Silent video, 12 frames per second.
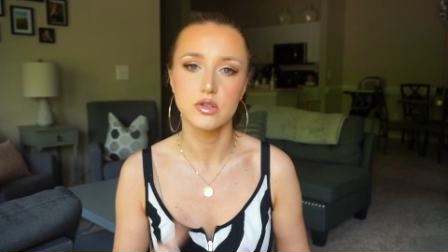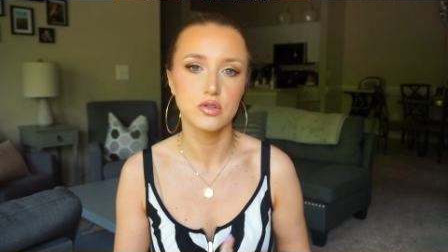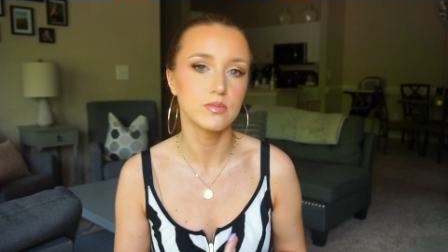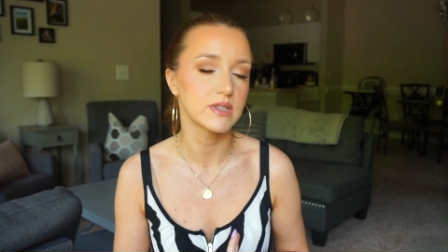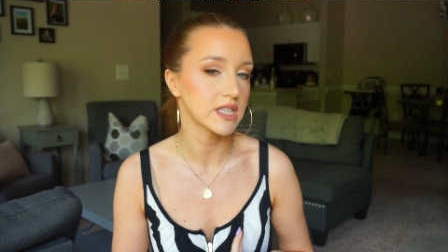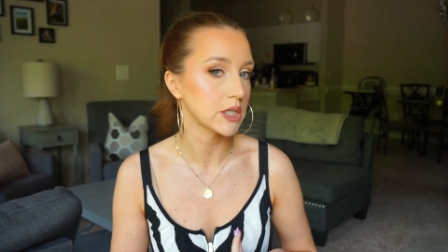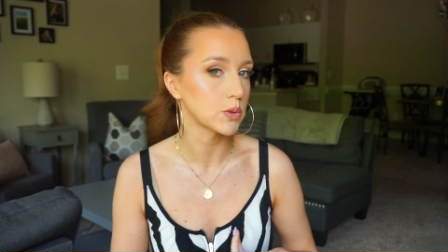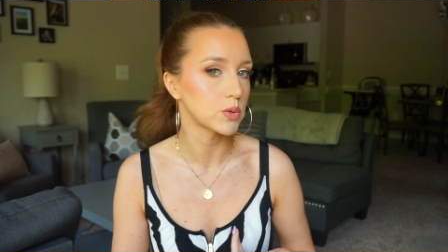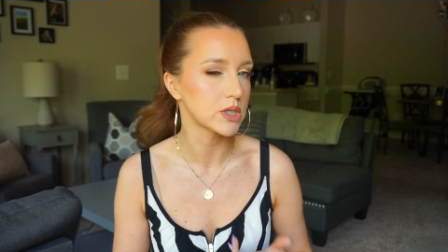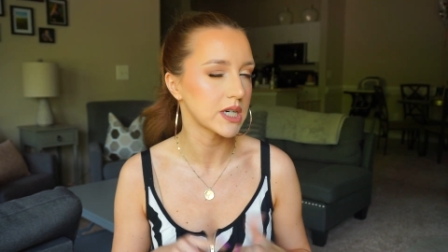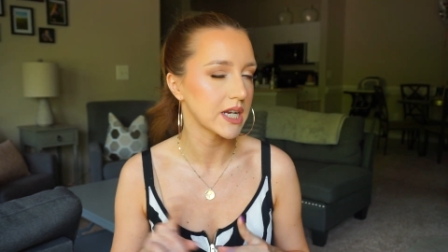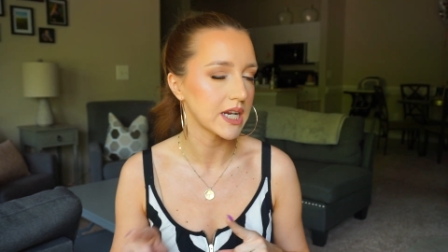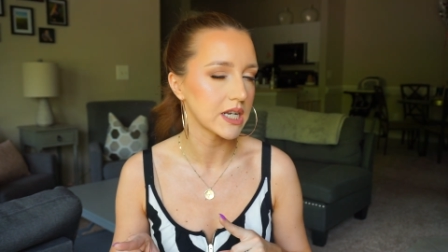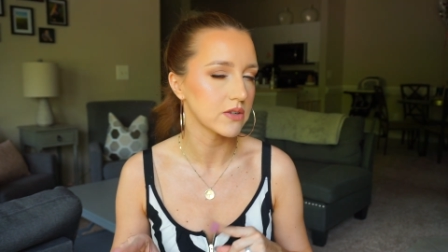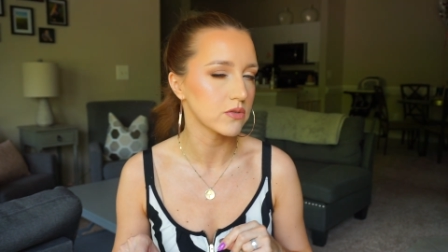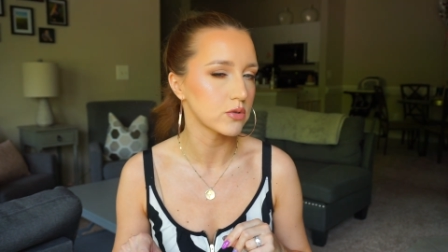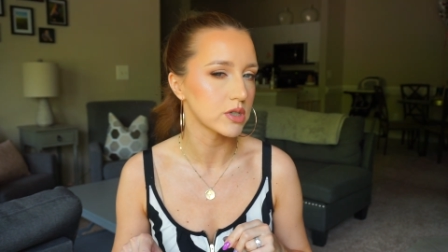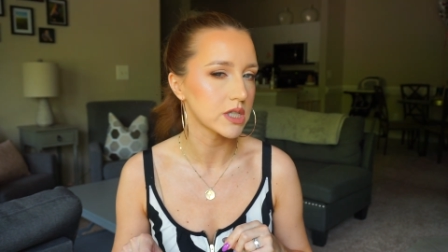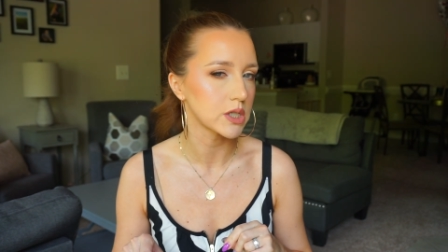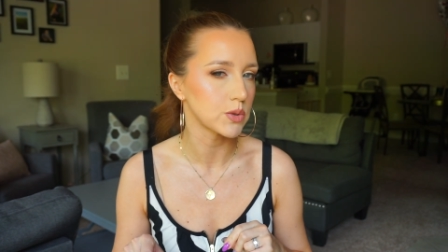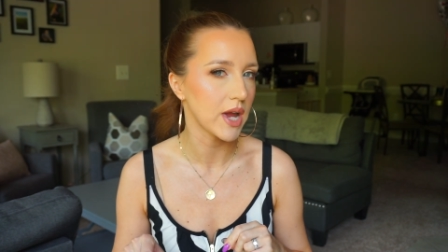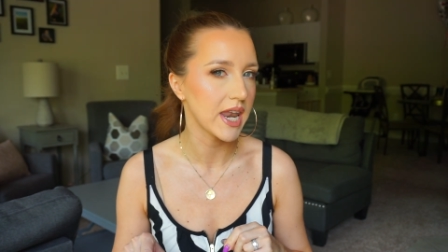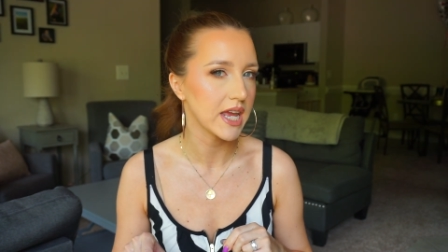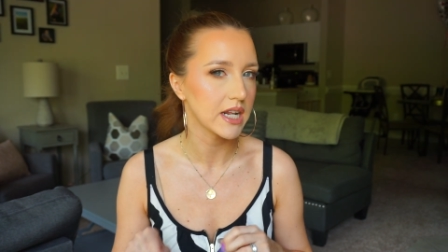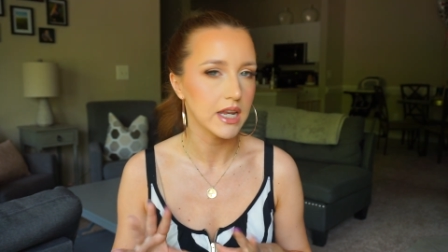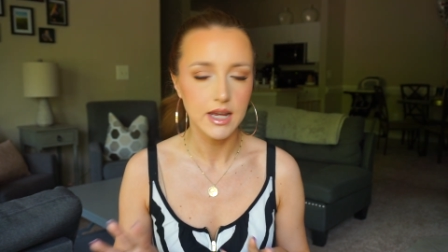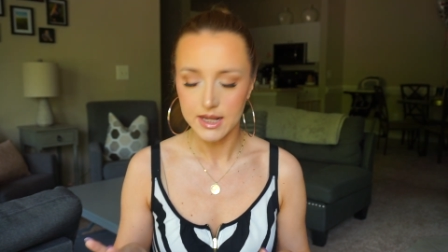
to Miss Dior and of course the addict.